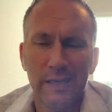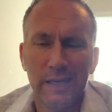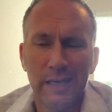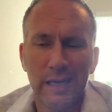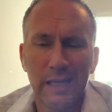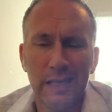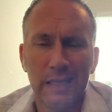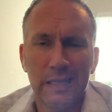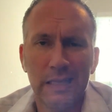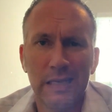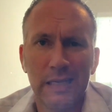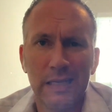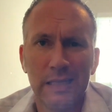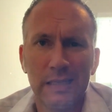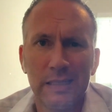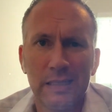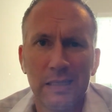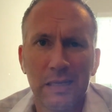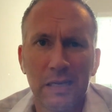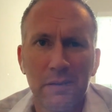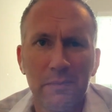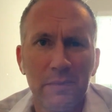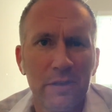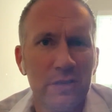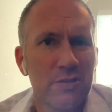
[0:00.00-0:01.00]
And then
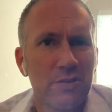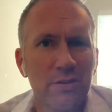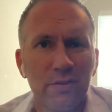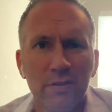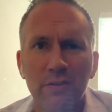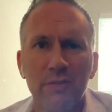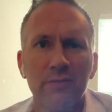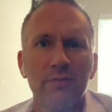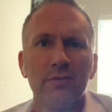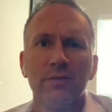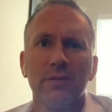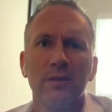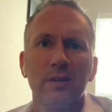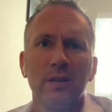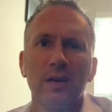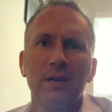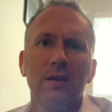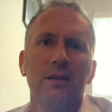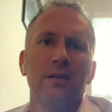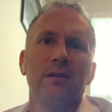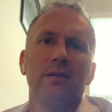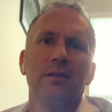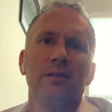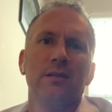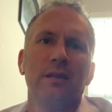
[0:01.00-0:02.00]
uh, make sure you throw a
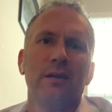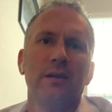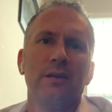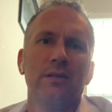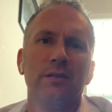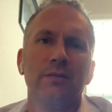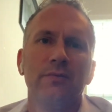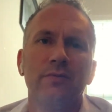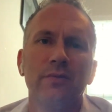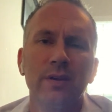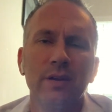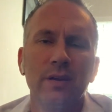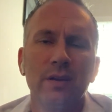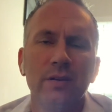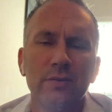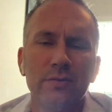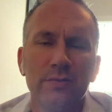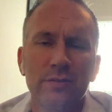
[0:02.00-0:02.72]
like, like on the video,